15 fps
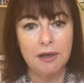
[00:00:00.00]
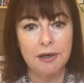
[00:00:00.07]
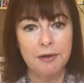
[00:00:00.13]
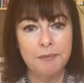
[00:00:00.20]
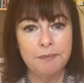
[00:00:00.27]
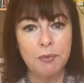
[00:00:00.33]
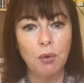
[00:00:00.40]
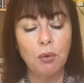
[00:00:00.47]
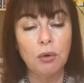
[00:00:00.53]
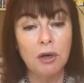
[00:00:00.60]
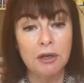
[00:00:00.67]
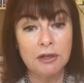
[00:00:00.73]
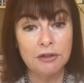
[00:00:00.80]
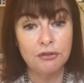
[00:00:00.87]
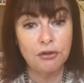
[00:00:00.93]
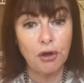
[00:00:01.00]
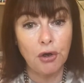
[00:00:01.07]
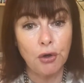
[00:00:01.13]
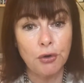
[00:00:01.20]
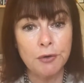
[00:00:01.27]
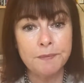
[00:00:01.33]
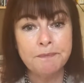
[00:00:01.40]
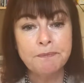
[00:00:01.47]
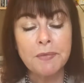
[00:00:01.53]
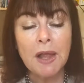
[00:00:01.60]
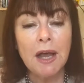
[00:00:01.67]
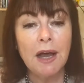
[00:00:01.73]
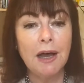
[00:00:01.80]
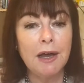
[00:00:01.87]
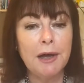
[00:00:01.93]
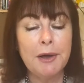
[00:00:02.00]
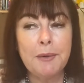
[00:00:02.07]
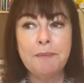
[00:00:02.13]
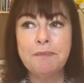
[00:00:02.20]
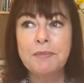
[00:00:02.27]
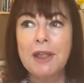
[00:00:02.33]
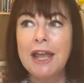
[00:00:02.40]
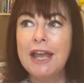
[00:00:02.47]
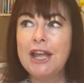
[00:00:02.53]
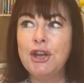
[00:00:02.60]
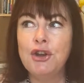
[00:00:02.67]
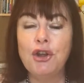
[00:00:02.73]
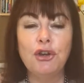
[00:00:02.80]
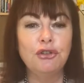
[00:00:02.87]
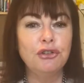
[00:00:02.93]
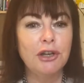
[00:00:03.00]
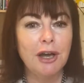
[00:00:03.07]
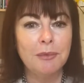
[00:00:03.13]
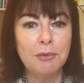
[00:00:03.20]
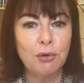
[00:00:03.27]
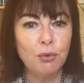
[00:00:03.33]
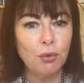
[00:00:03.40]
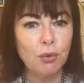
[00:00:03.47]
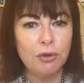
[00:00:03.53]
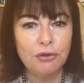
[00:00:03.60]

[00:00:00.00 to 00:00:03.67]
all on its own. In no time at all,